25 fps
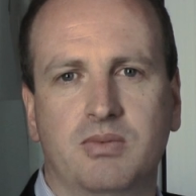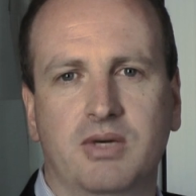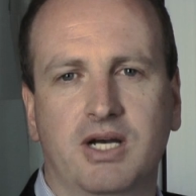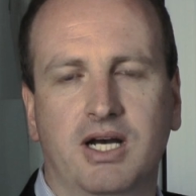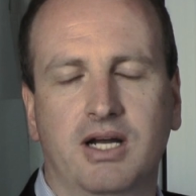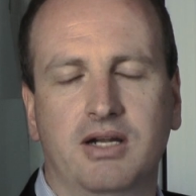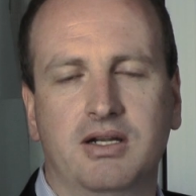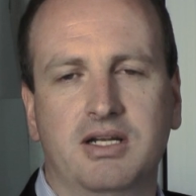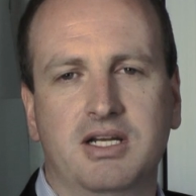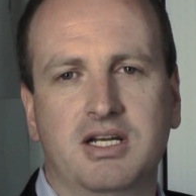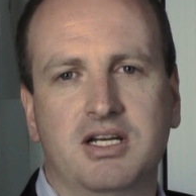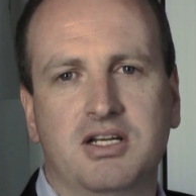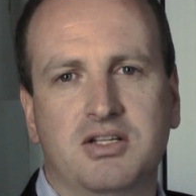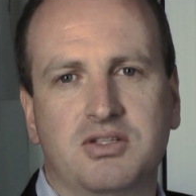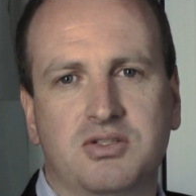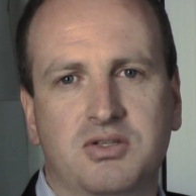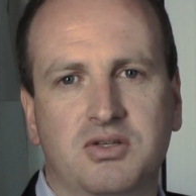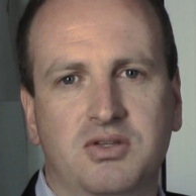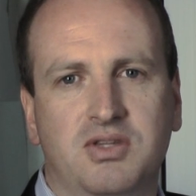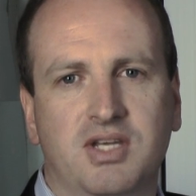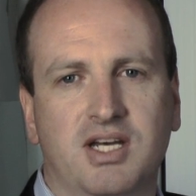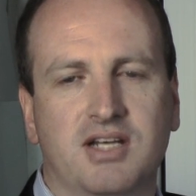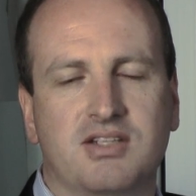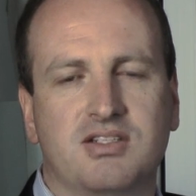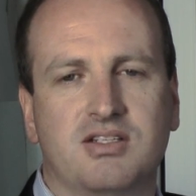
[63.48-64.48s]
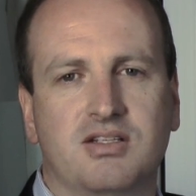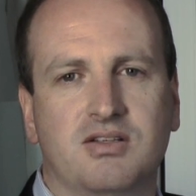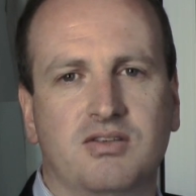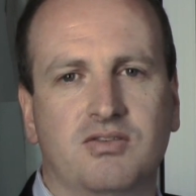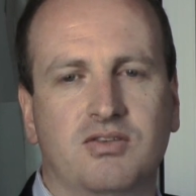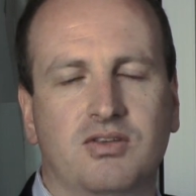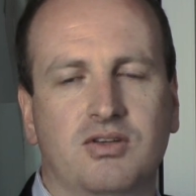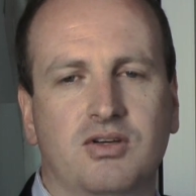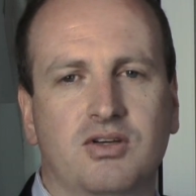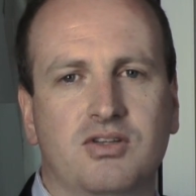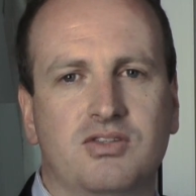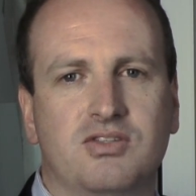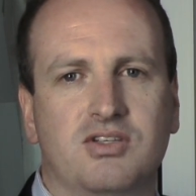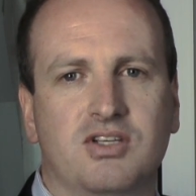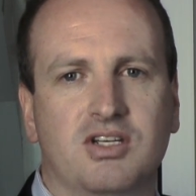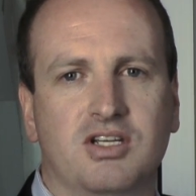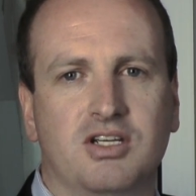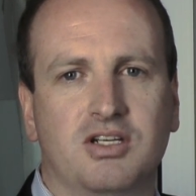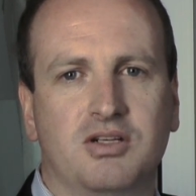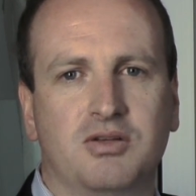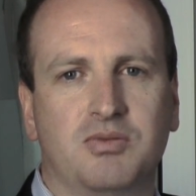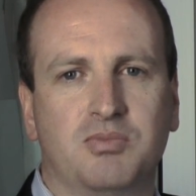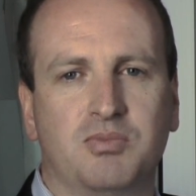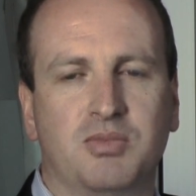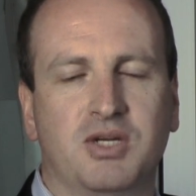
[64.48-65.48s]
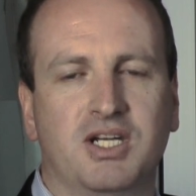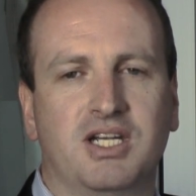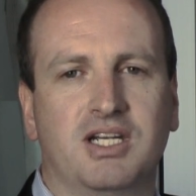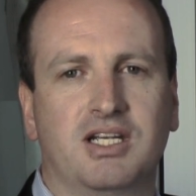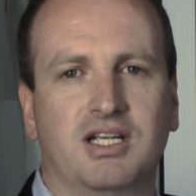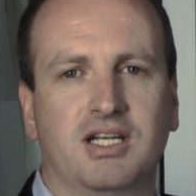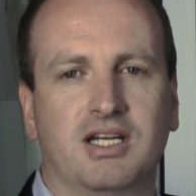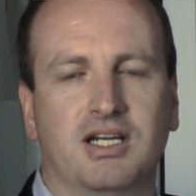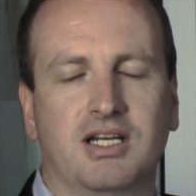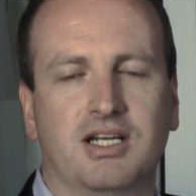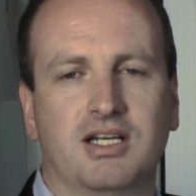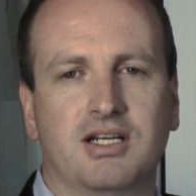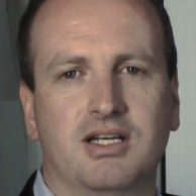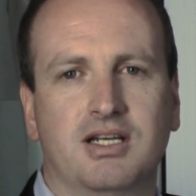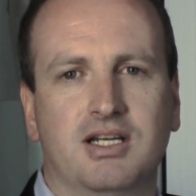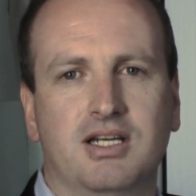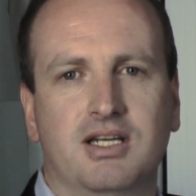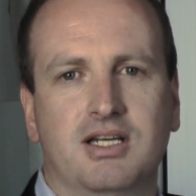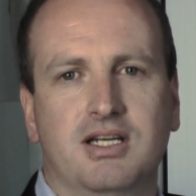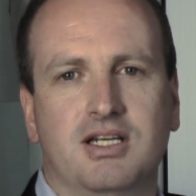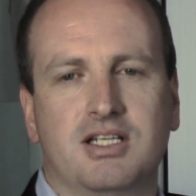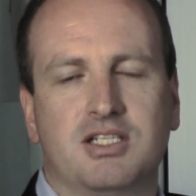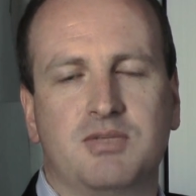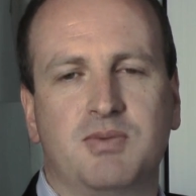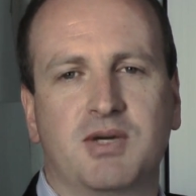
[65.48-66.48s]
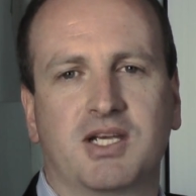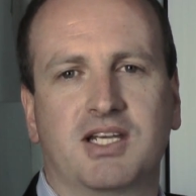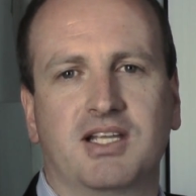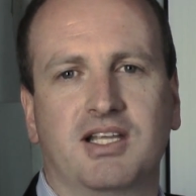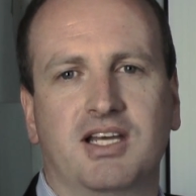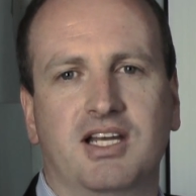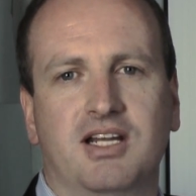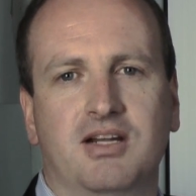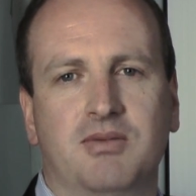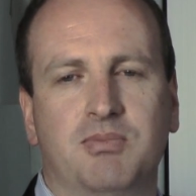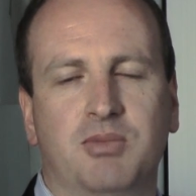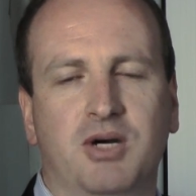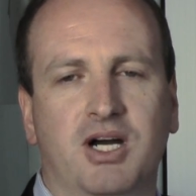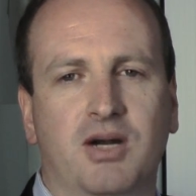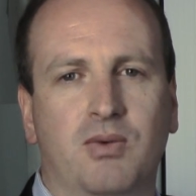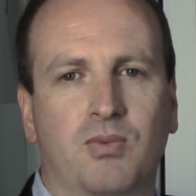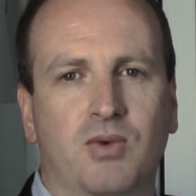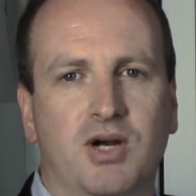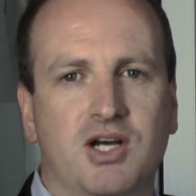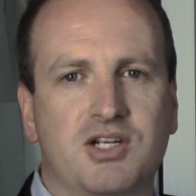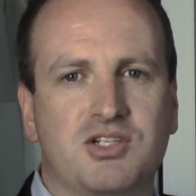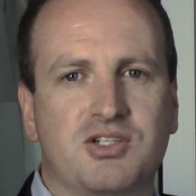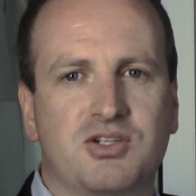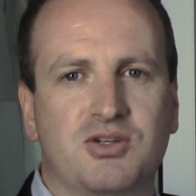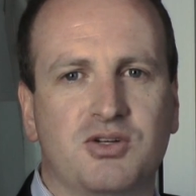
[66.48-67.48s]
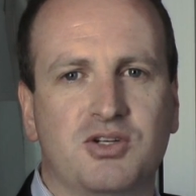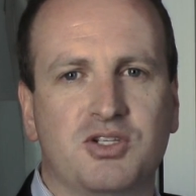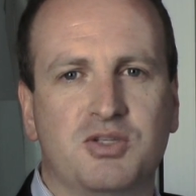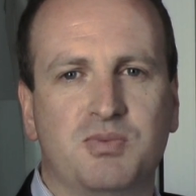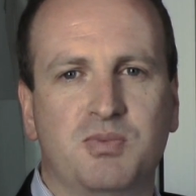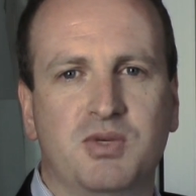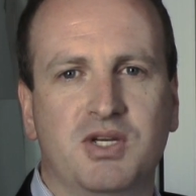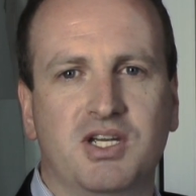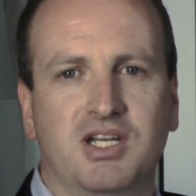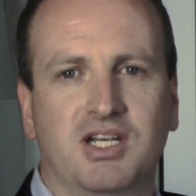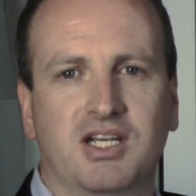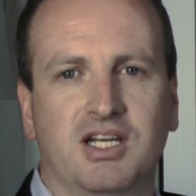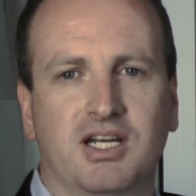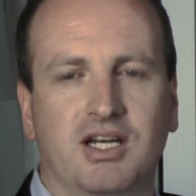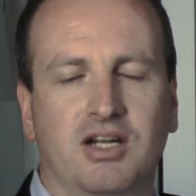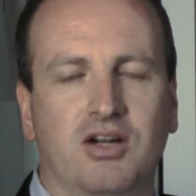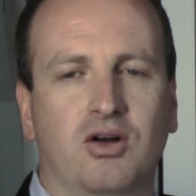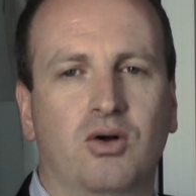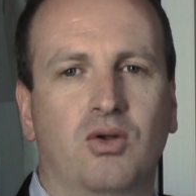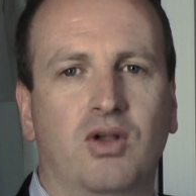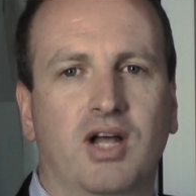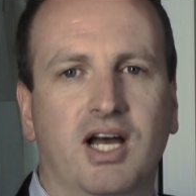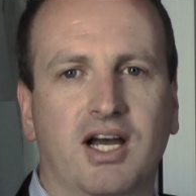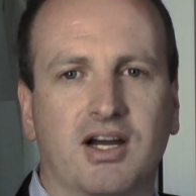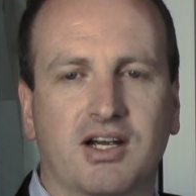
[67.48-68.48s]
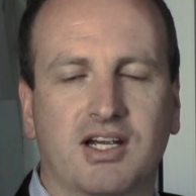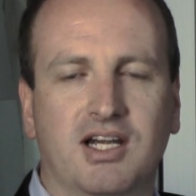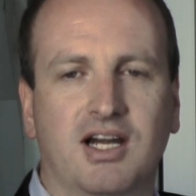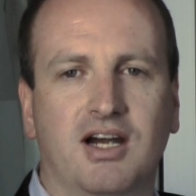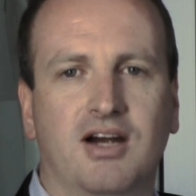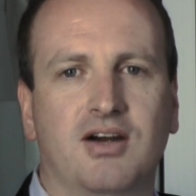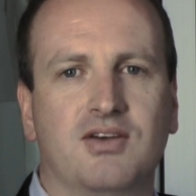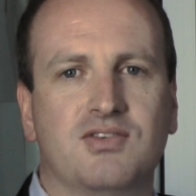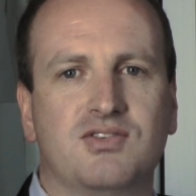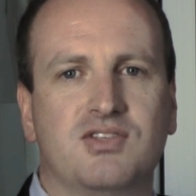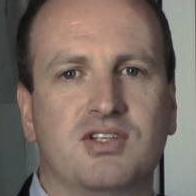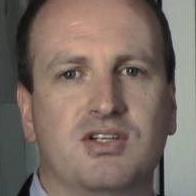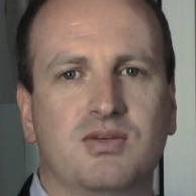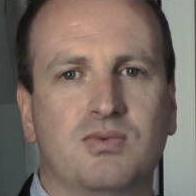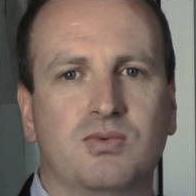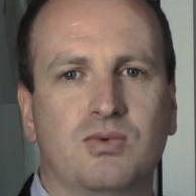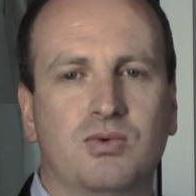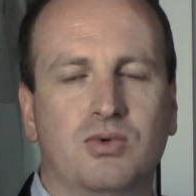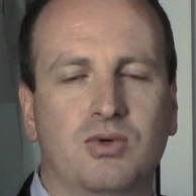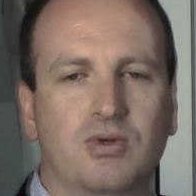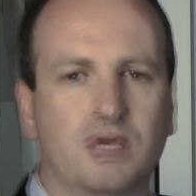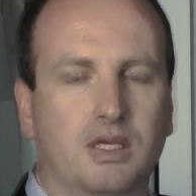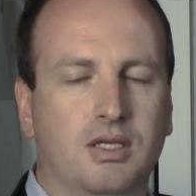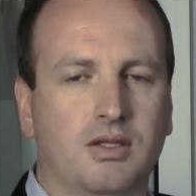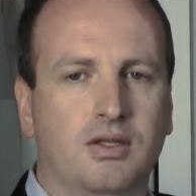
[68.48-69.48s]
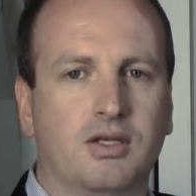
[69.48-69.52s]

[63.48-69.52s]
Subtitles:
about 2013 being speculated by Russia as being an all-out currency war.